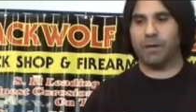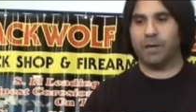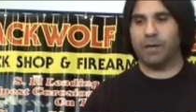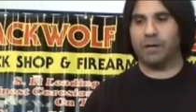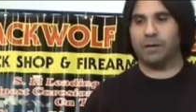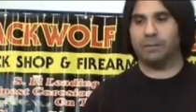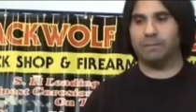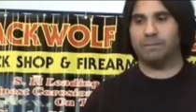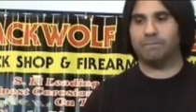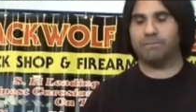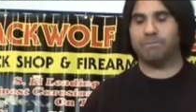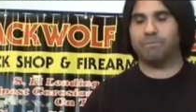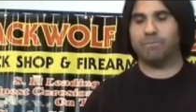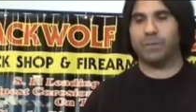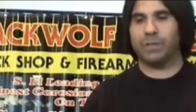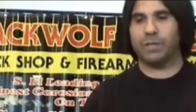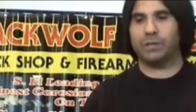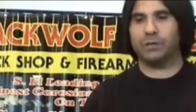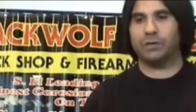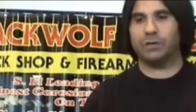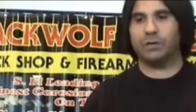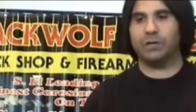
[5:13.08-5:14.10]
But
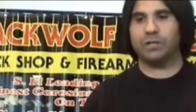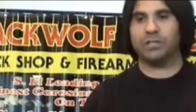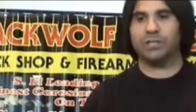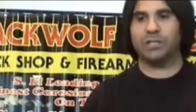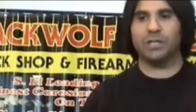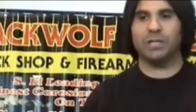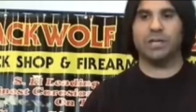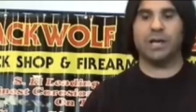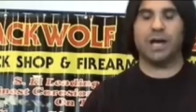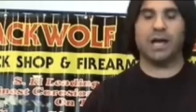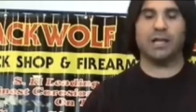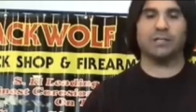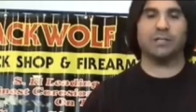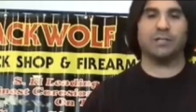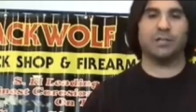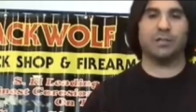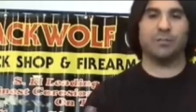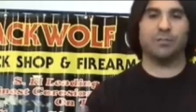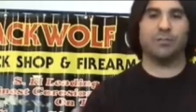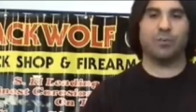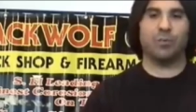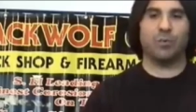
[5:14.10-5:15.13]
because he got
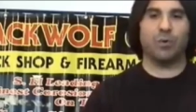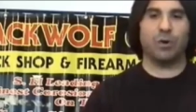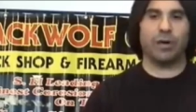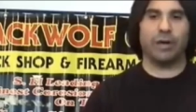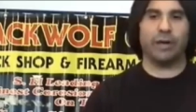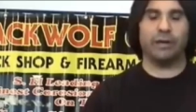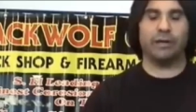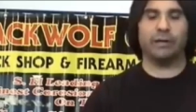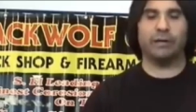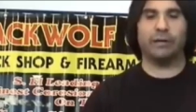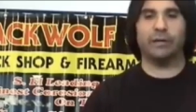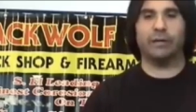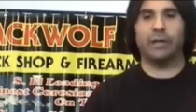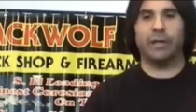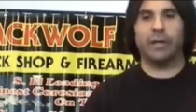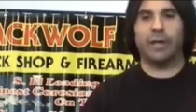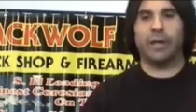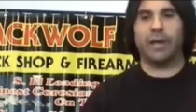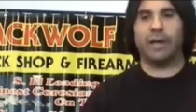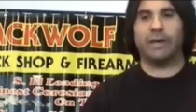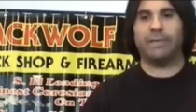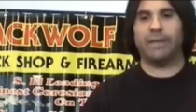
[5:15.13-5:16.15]
to the point,
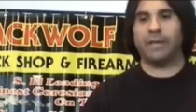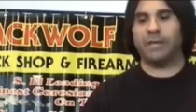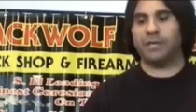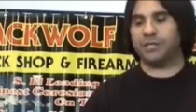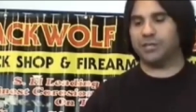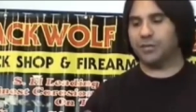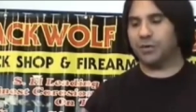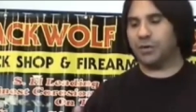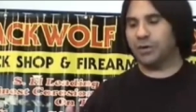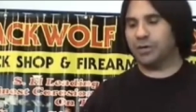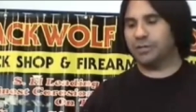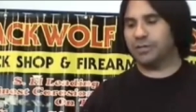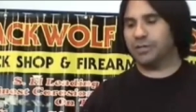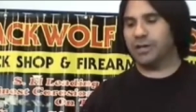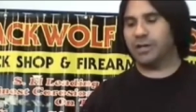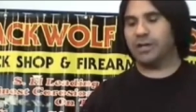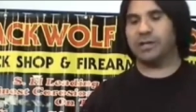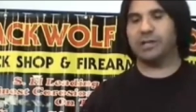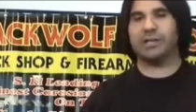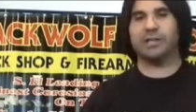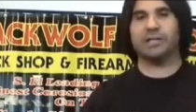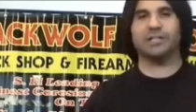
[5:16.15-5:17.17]
and then he started
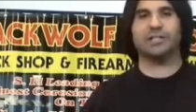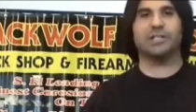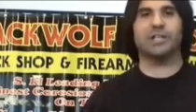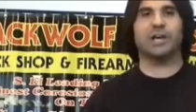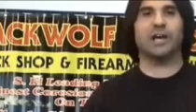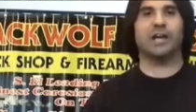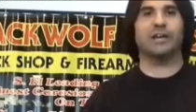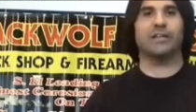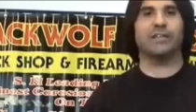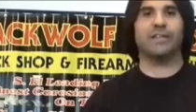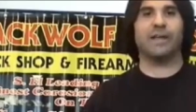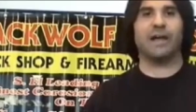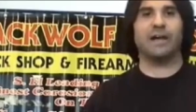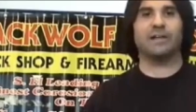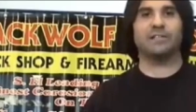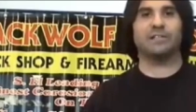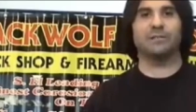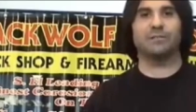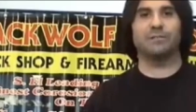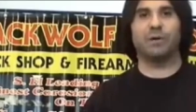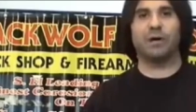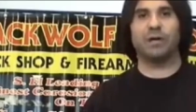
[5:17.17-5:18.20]
telling his
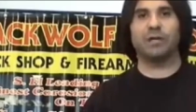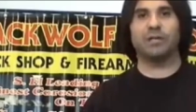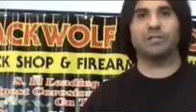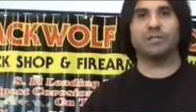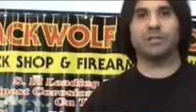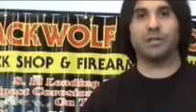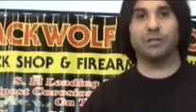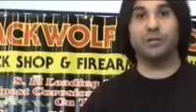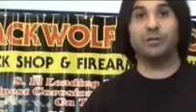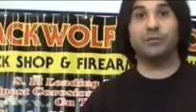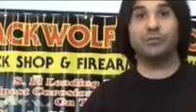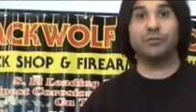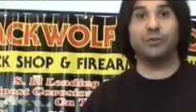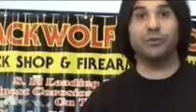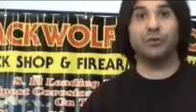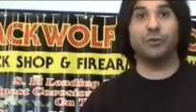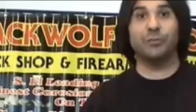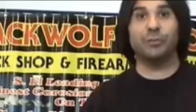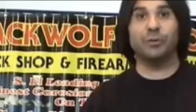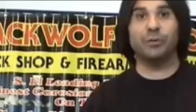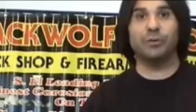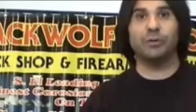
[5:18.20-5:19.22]
9,000 buddies on
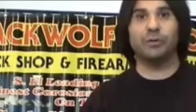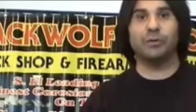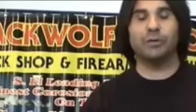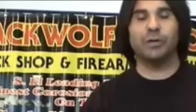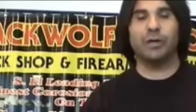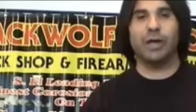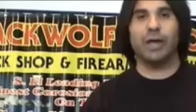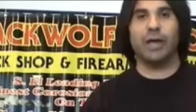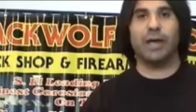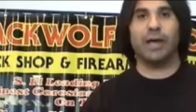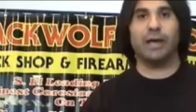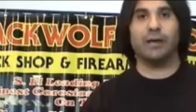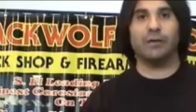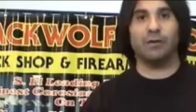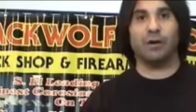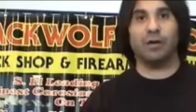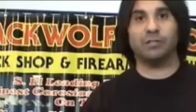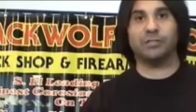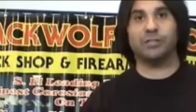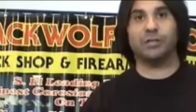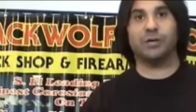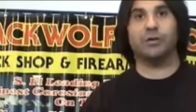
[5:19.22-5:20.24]
YouTube, and
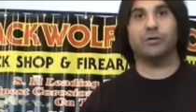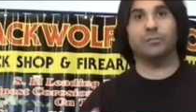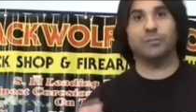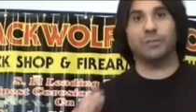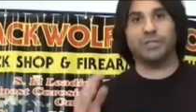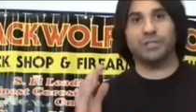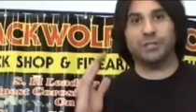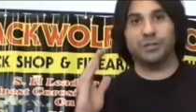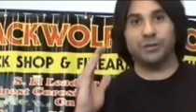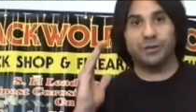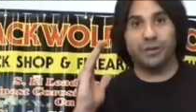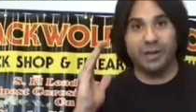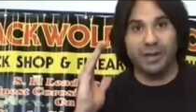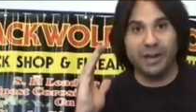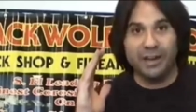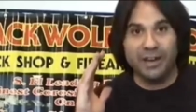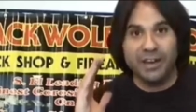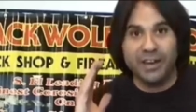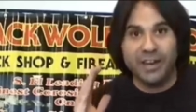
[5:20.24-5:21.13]
also Mr.